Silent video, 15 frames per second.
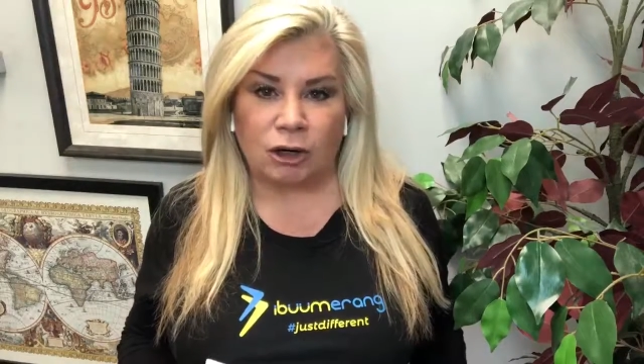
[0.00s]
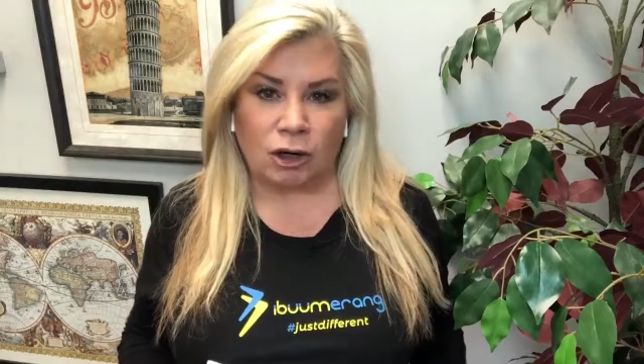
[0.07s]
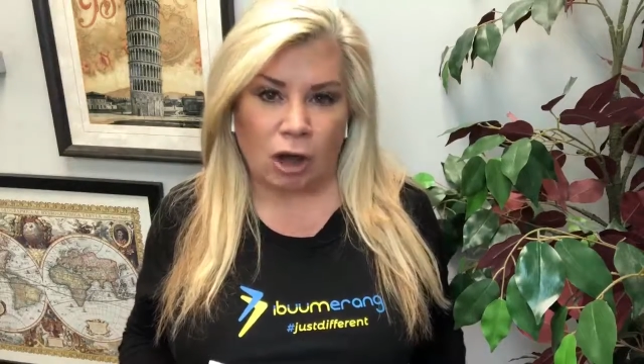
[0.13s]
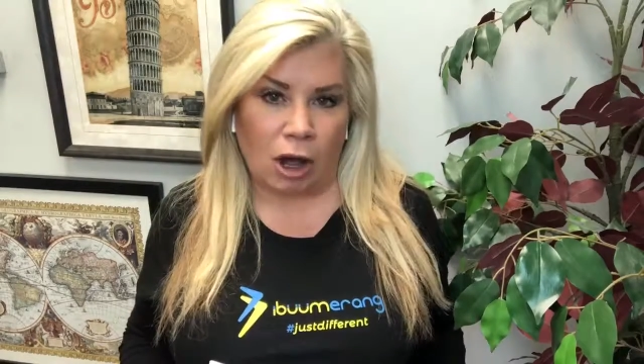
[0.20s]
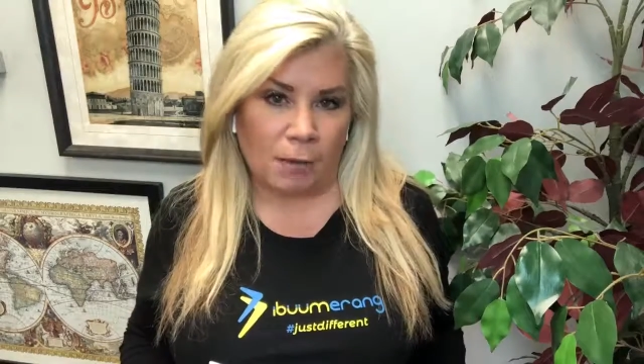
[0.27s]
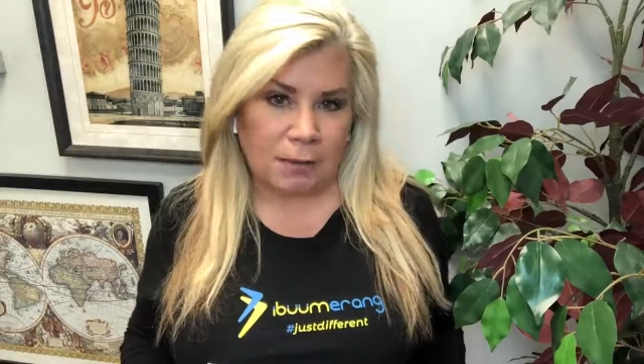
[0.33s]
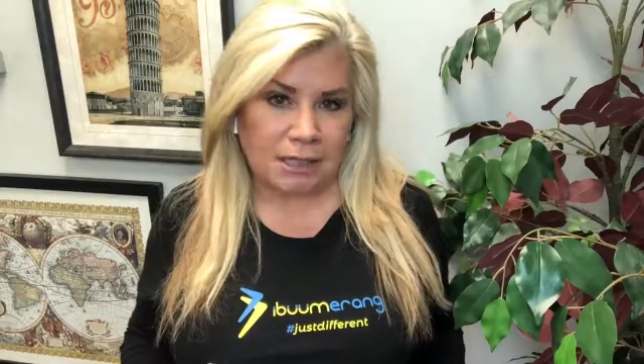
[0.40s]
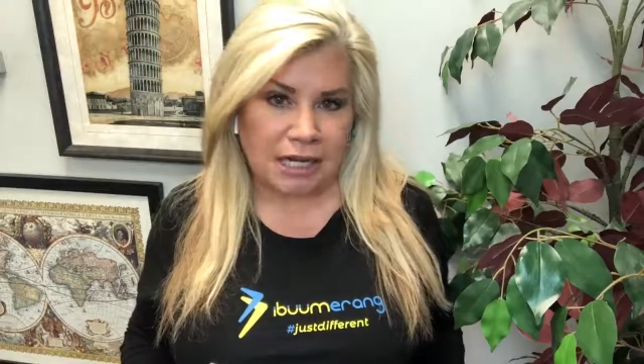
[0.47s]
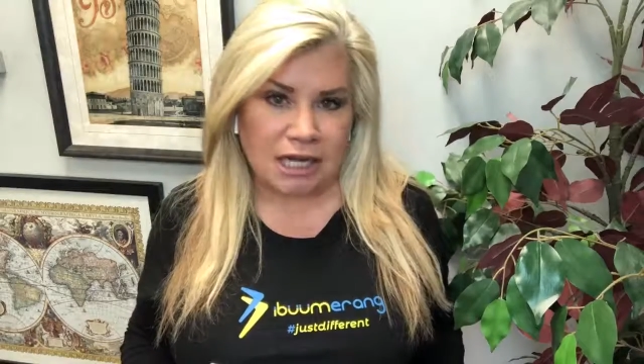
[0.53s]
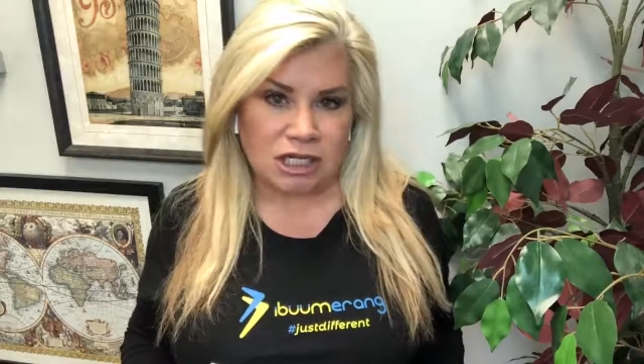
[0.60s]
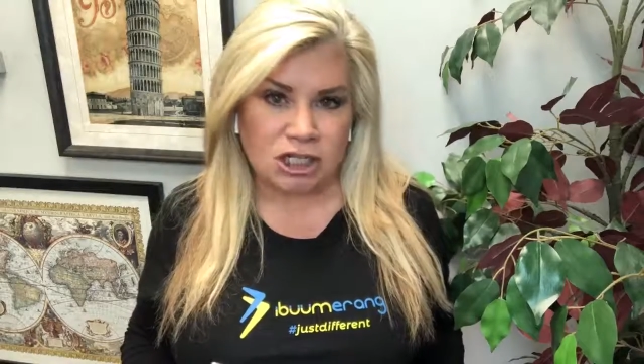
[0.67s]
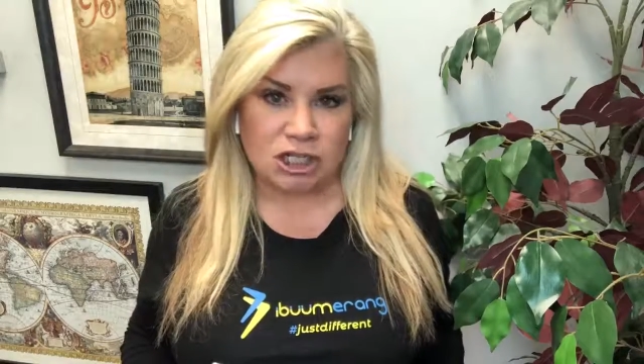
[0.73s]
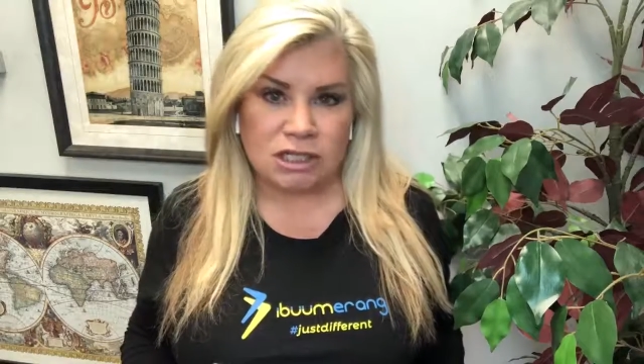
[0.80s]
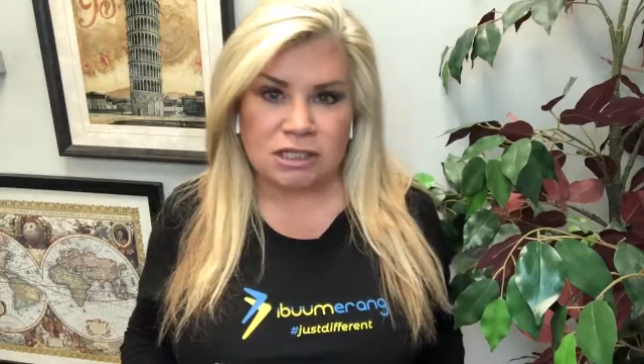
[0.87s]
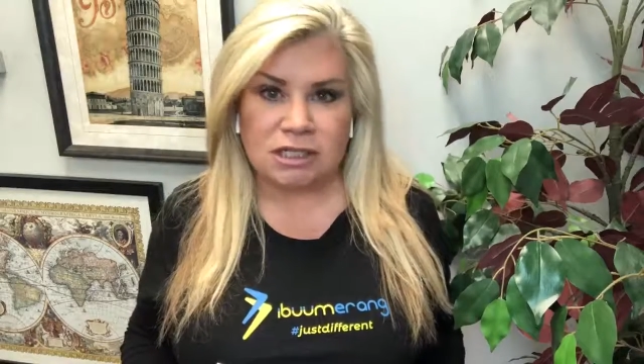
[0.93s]

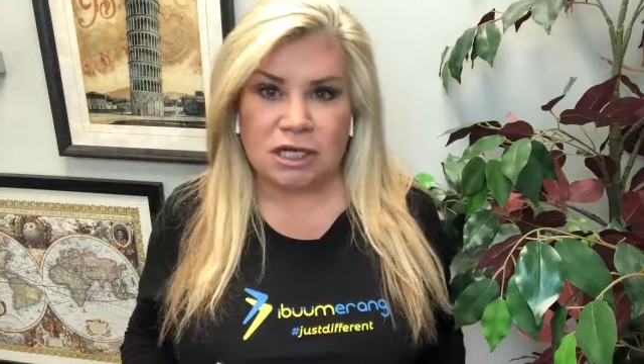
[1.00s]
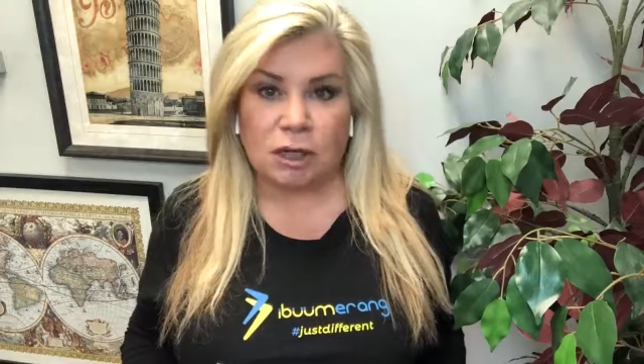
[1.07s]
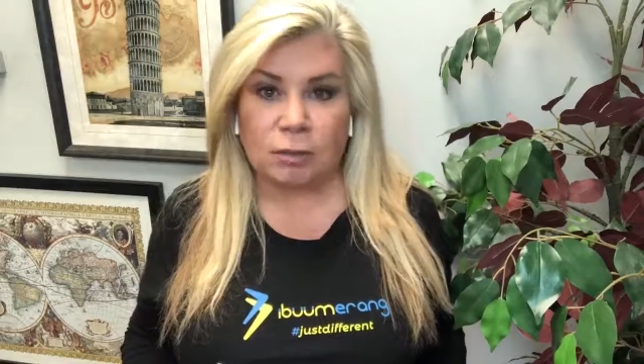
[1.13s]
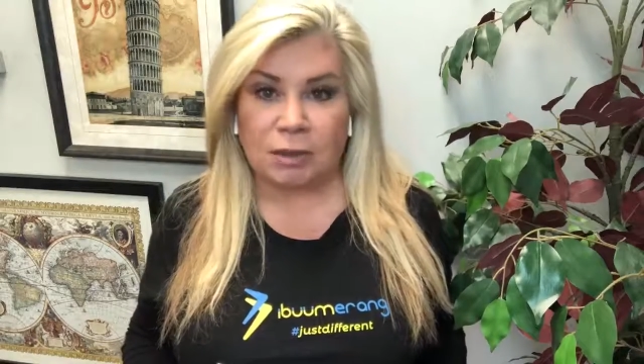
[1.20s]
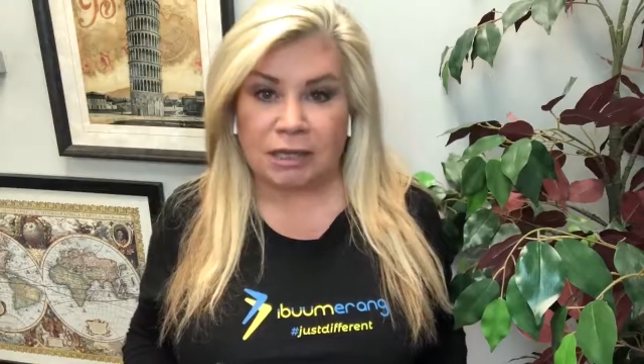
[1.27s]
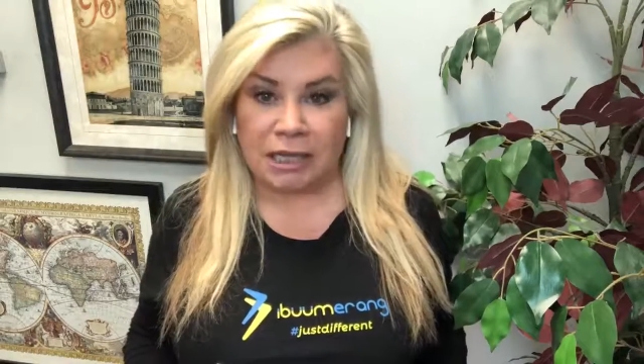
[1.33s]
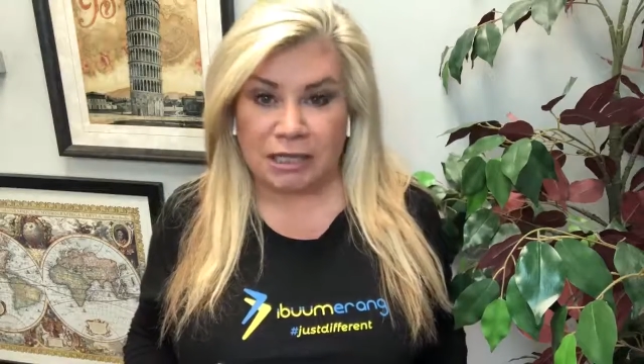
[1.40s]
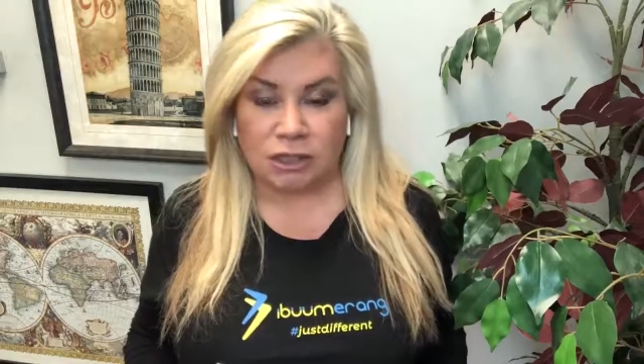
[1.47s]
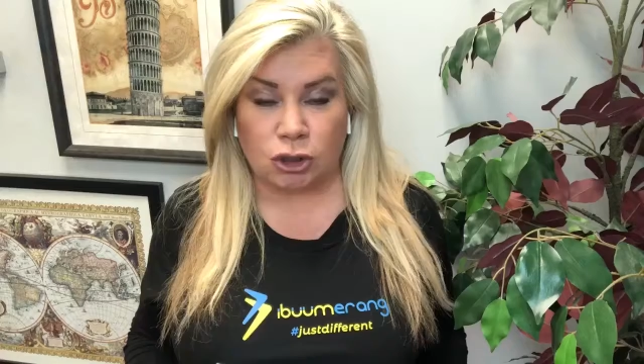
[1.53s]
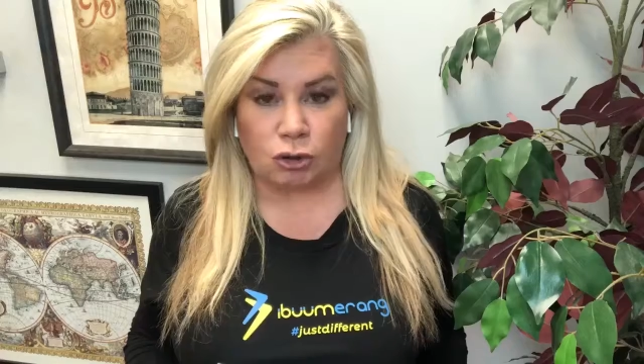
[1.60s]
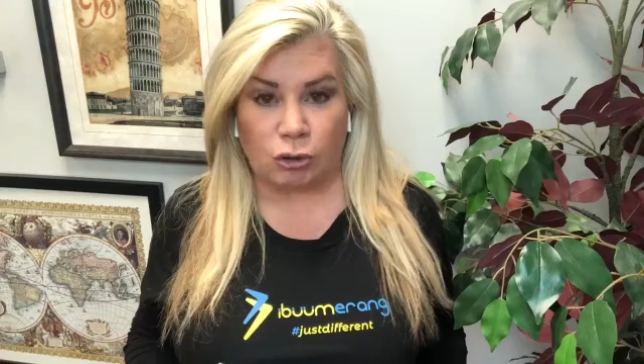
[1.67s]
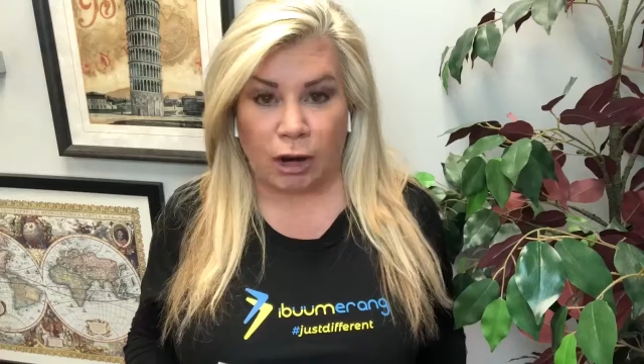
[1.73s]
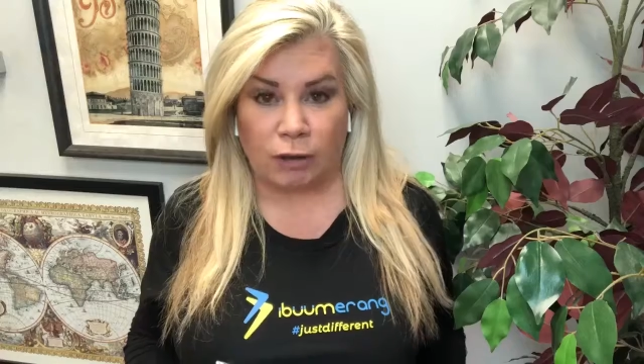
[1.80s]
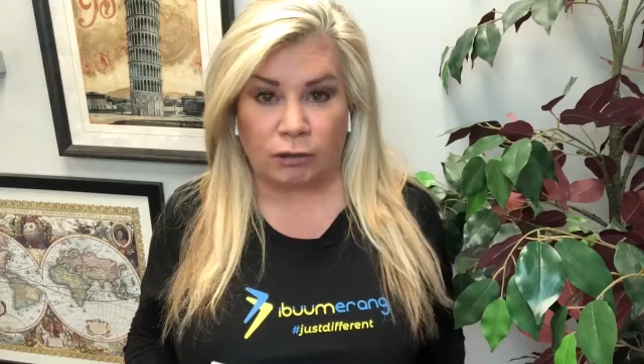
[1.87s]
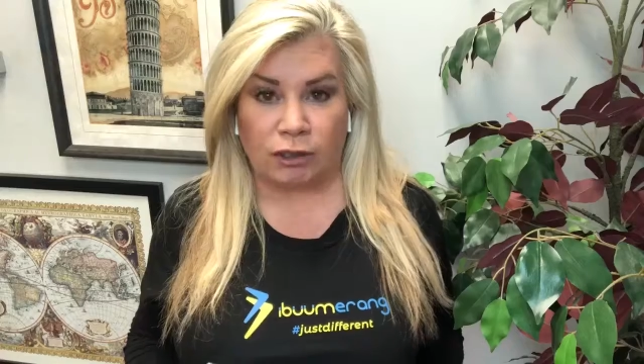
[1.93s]
accommodations. It'll be less
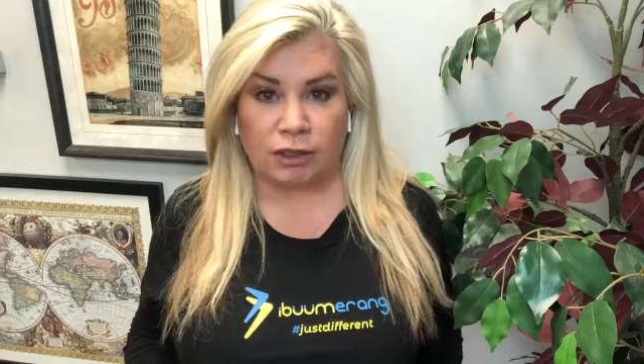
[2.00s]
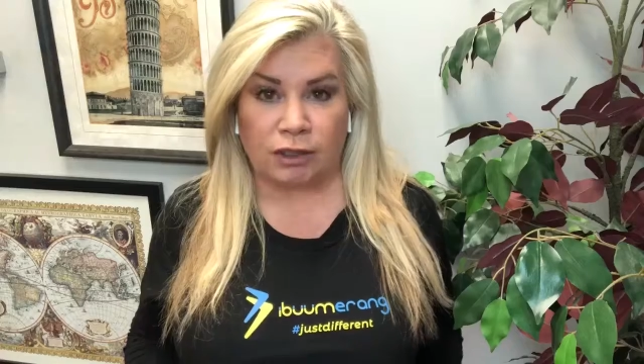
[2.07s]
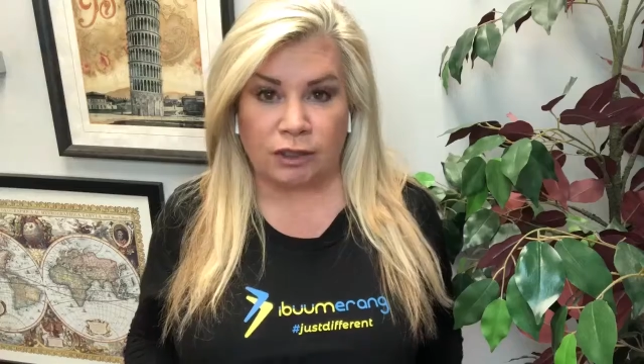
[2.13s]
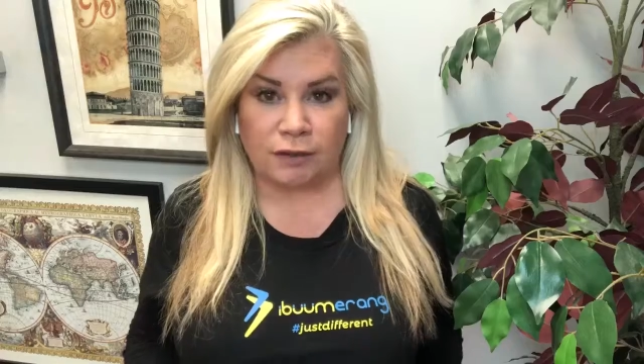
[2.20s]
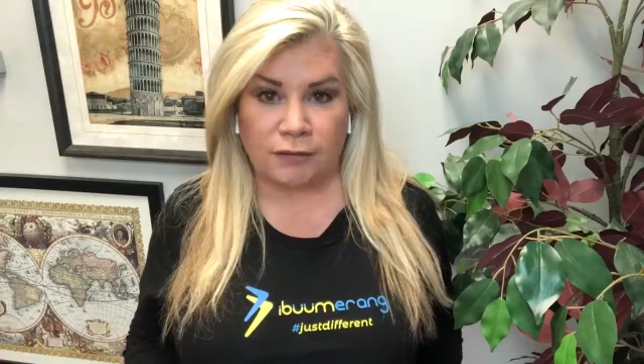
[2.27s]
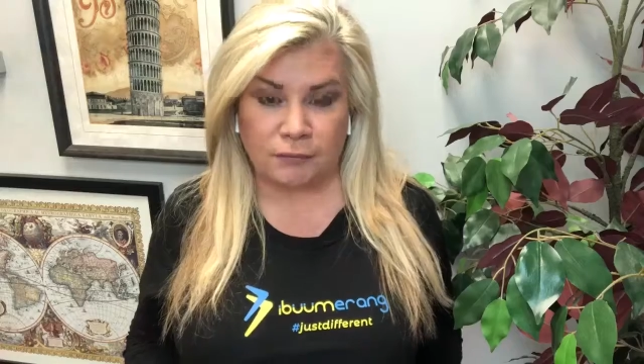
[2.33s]
crowded.